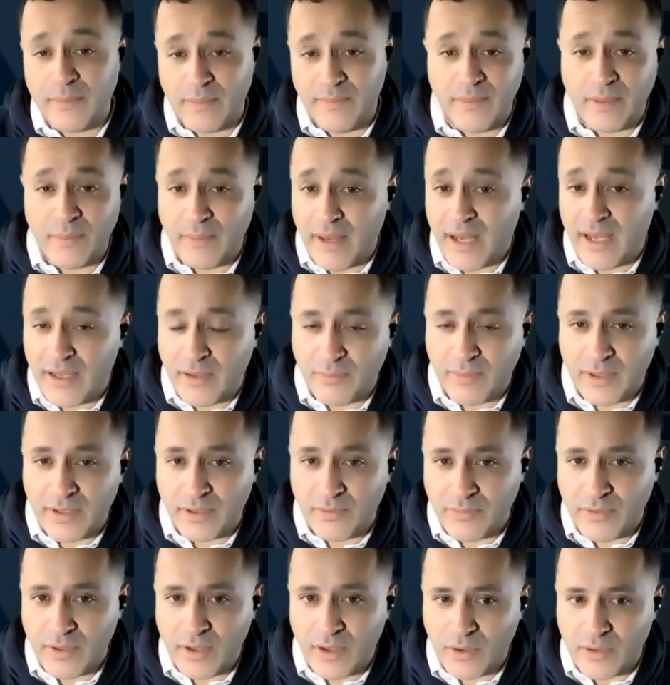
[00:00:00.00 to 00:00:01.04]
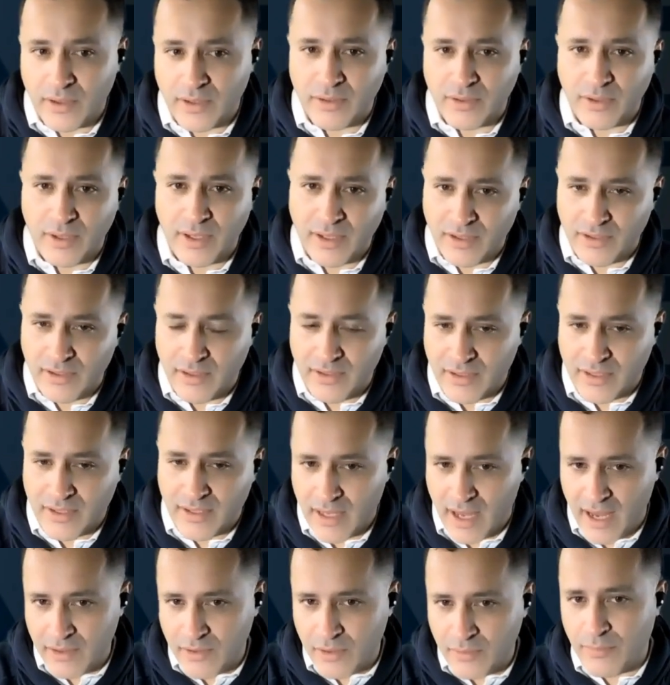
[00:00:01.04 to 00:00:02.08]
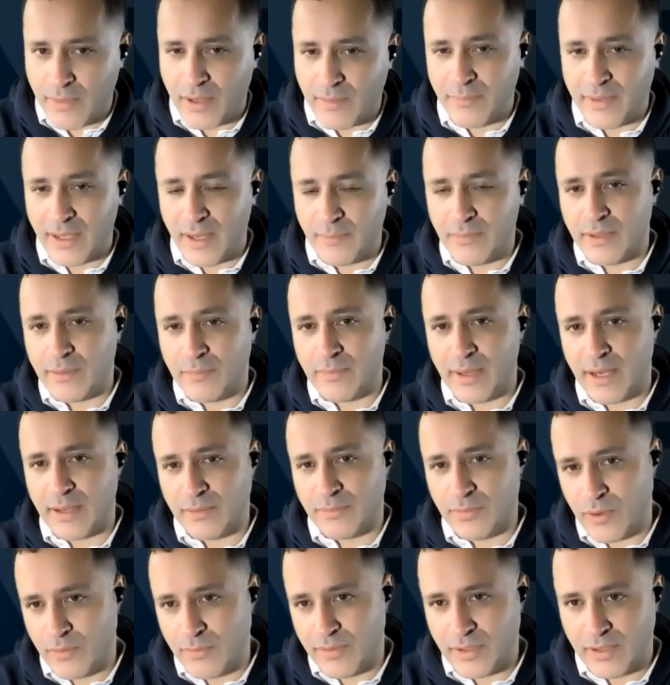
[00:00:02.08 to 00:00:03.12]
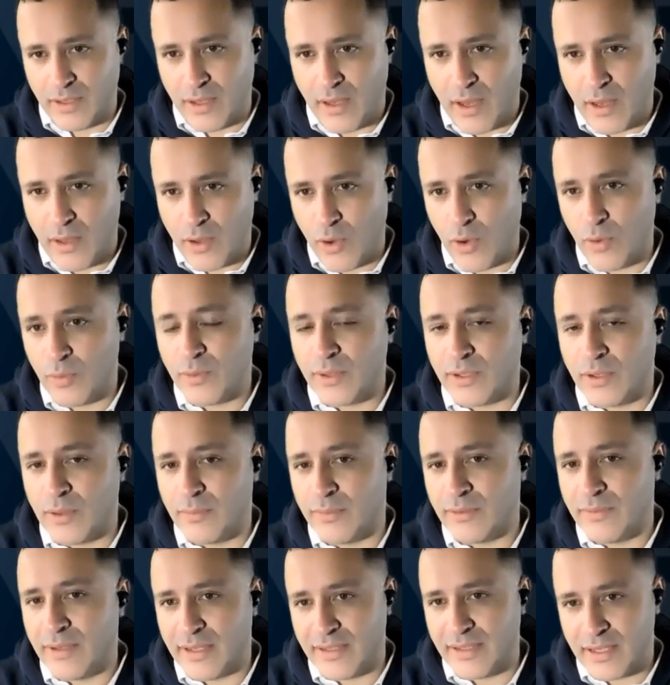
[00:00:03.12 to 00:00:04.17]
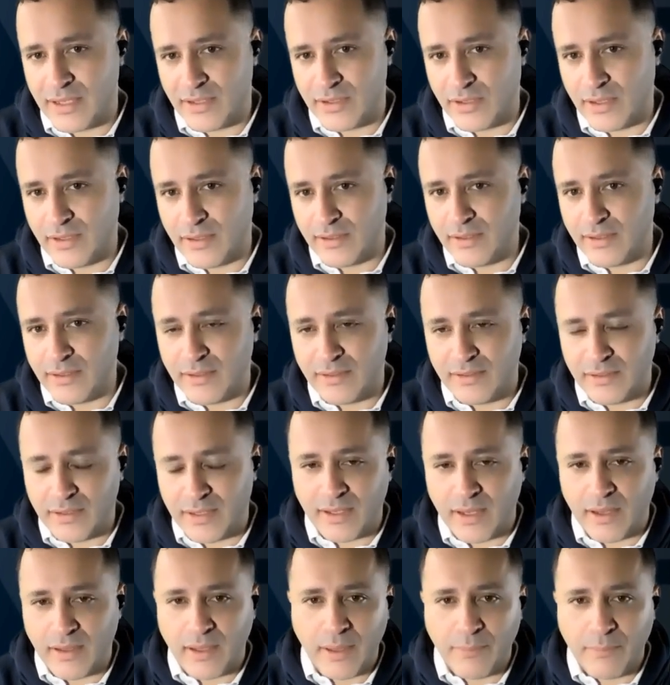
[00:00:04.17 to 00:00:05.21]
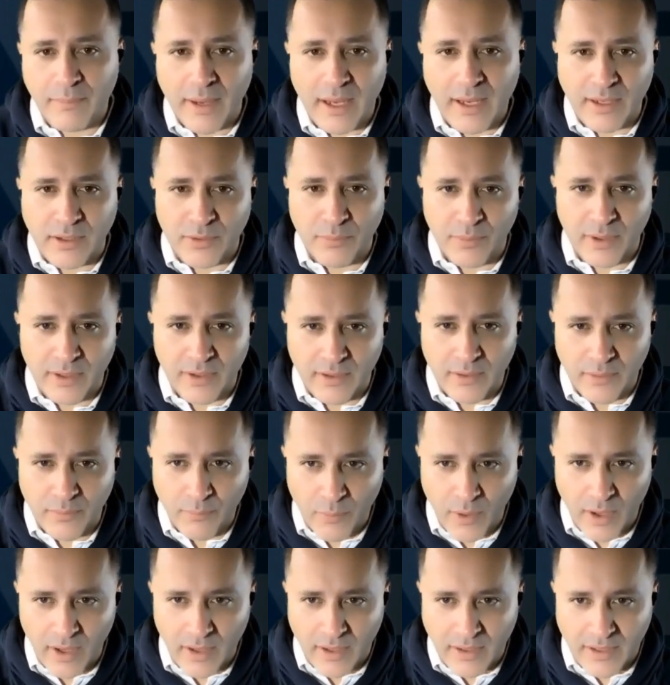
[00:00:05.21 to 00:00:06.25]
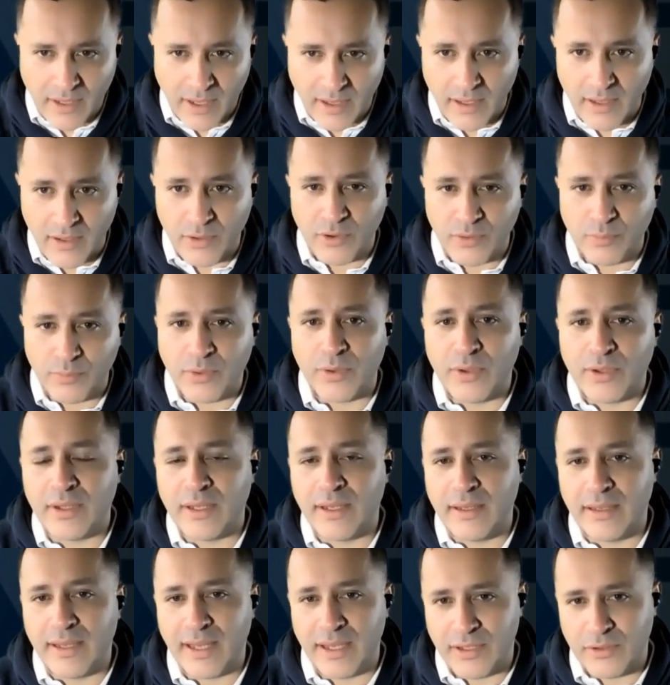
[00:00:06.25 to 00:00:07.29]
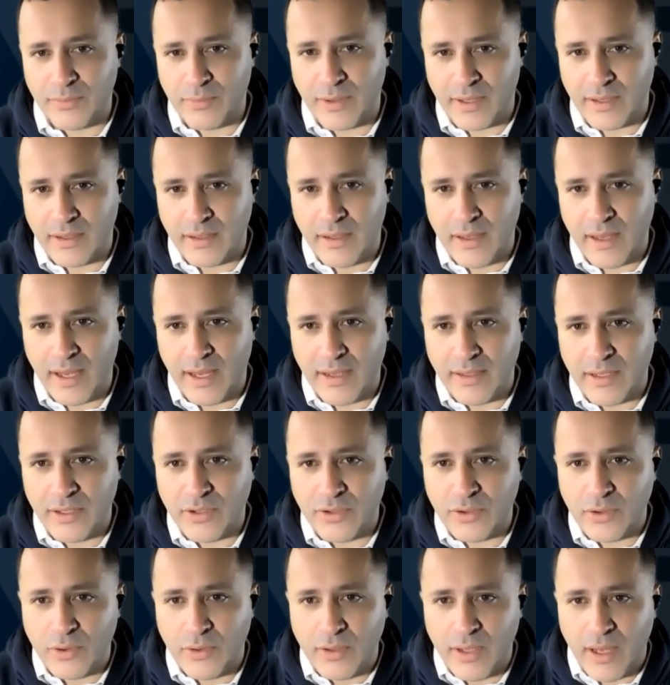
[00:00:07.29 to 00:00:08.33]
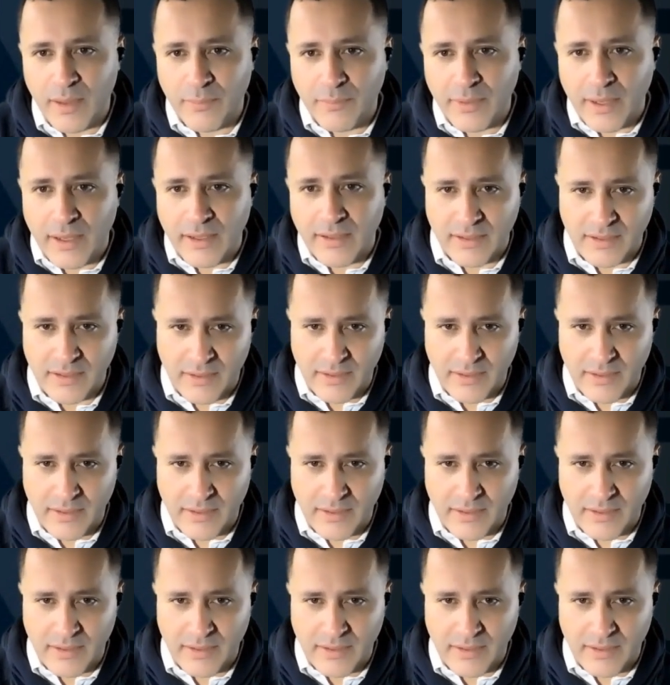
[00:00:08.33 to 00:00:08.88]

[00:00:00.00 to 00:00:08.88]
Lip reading: The management of recurring donations is handled by payment platforms, along with optimization, CRM management, marketing and community engagement, and digital campaigns.